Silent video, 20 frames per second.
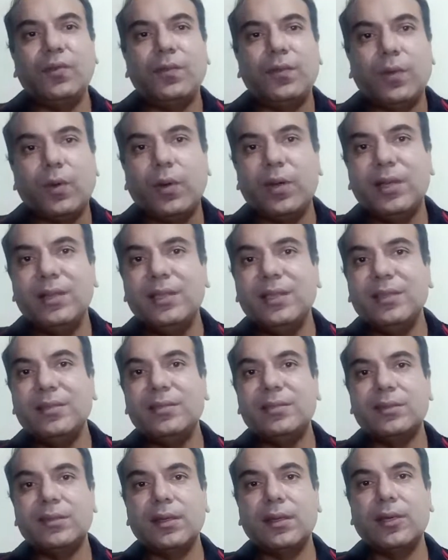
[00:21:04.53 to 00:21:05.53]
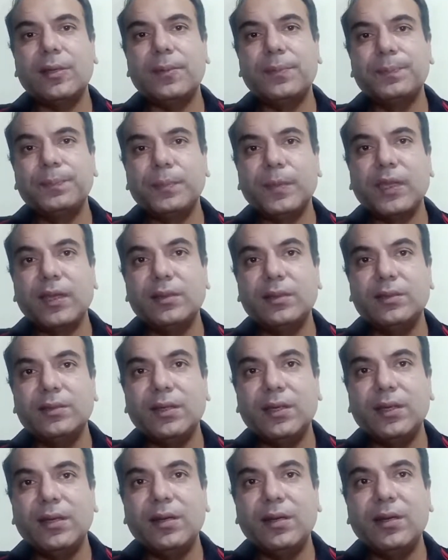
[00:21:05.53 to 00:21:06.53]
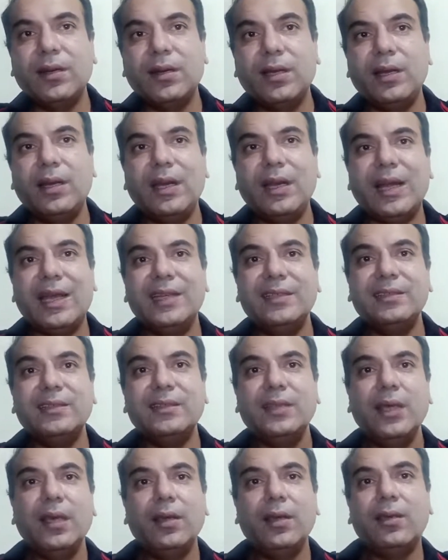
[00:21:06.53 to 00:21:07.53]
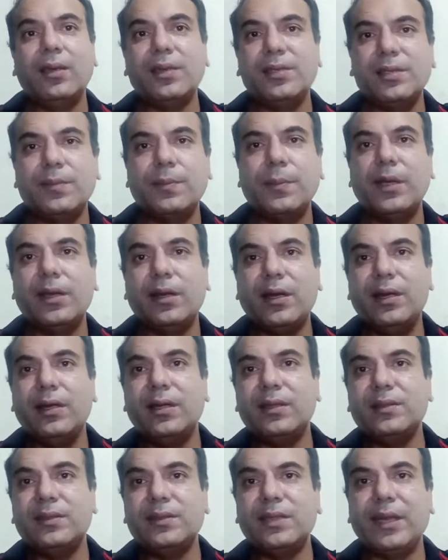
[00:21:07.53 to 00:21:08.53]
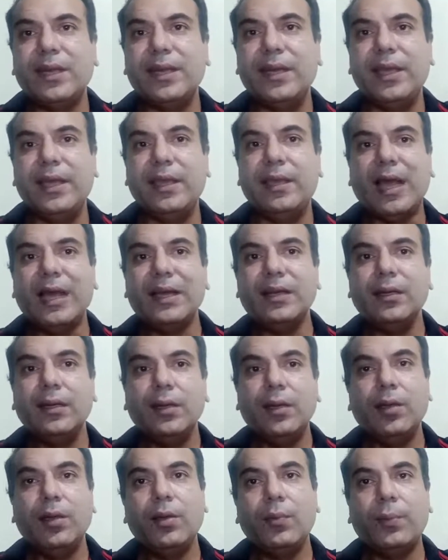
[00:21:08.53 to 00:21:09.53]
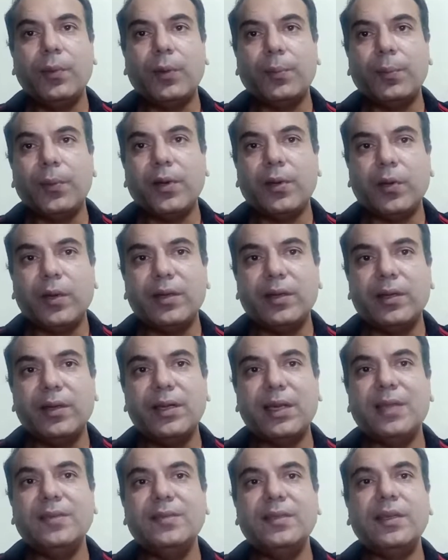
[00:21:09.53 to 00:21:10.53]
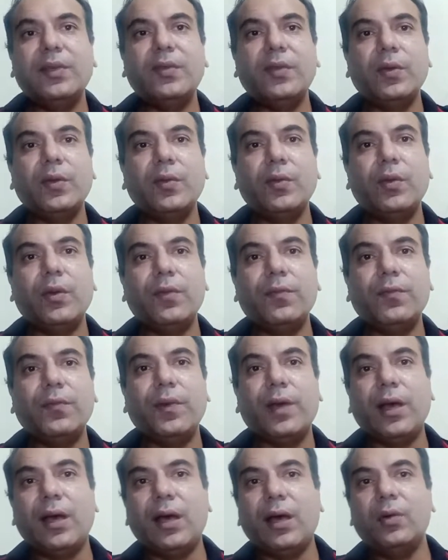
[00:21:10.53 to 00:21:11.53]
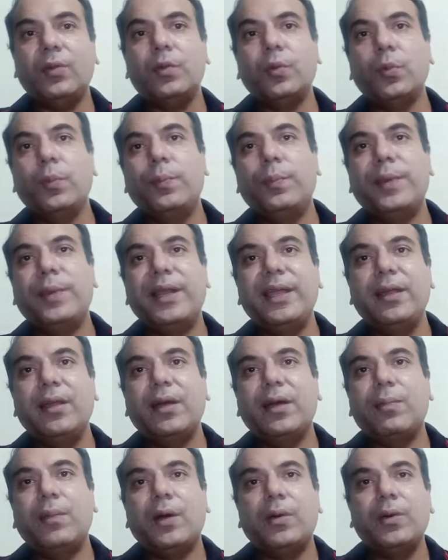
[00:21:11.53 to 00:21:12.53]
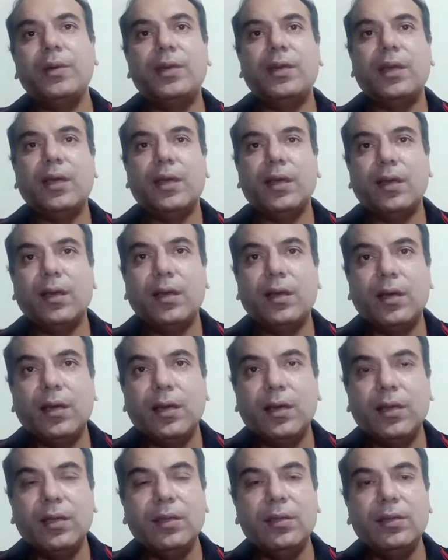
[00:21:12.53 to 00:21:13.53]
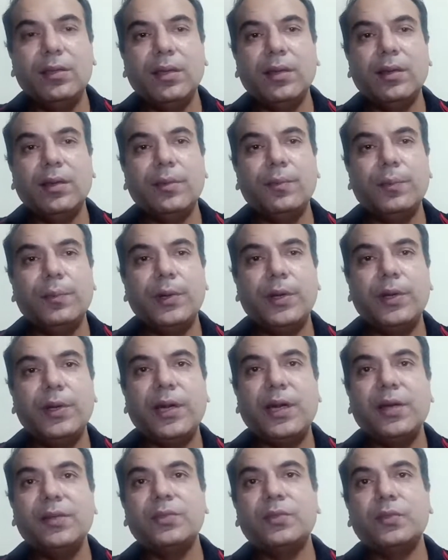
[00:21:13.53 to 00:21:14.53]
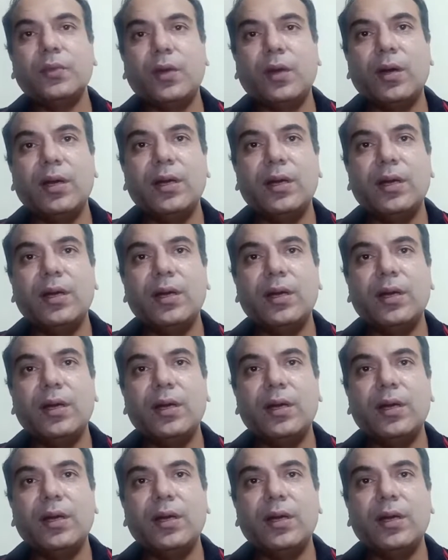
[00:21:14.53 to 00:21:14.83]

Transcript: of all the concern lies customer understanding and proper organization of how to bring about the products or